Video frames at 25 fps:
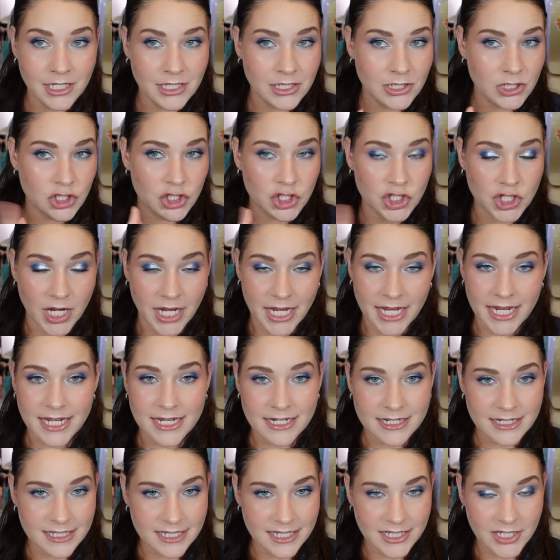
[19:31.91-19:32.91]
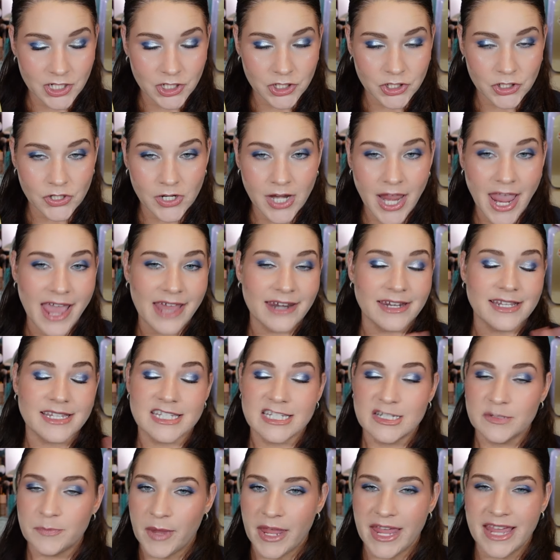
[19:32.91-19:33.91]
shade here and
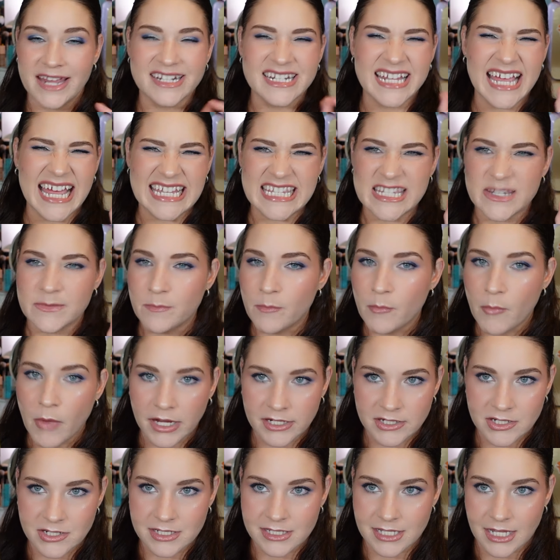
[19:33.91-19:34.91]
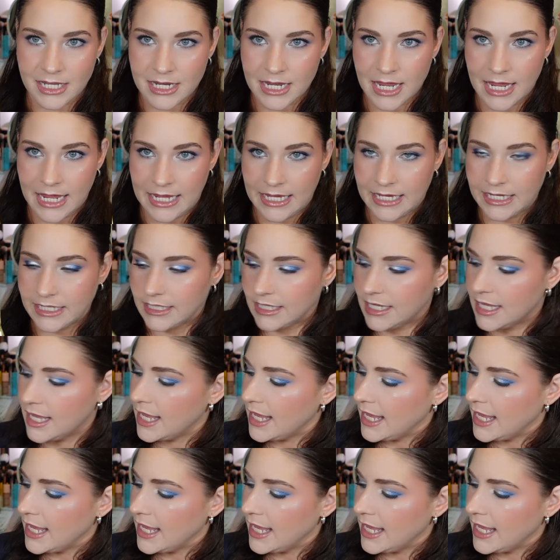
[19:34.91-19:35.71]
expand as much as I can.